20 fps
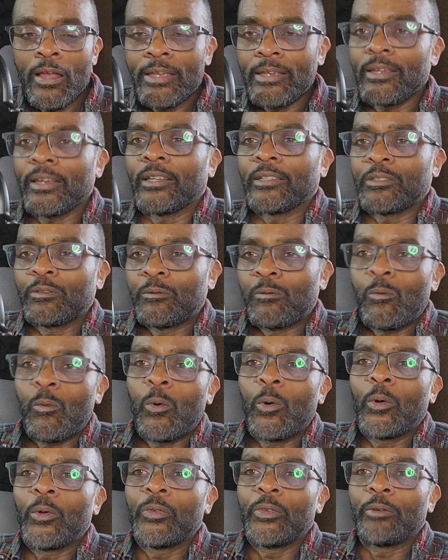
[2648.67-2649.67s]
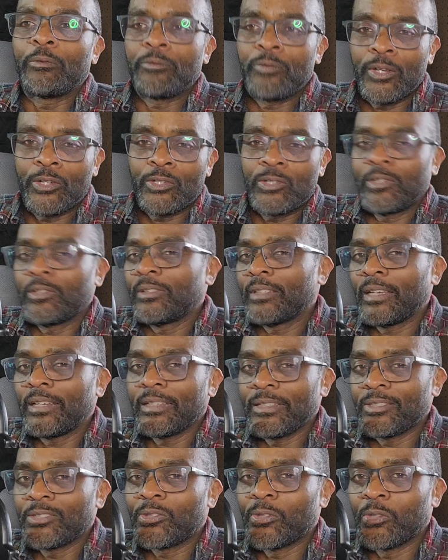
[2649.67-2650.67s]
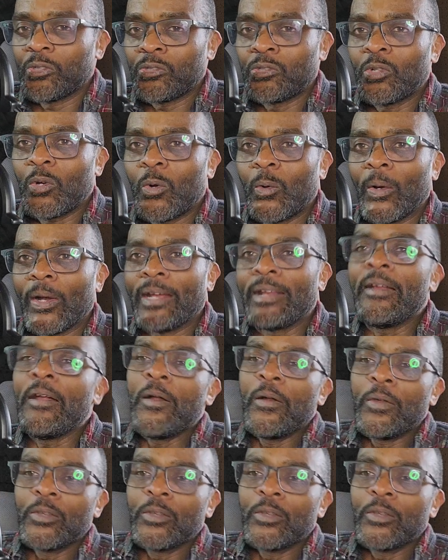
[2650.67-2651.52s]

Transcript: yes, for the fiction that is the story,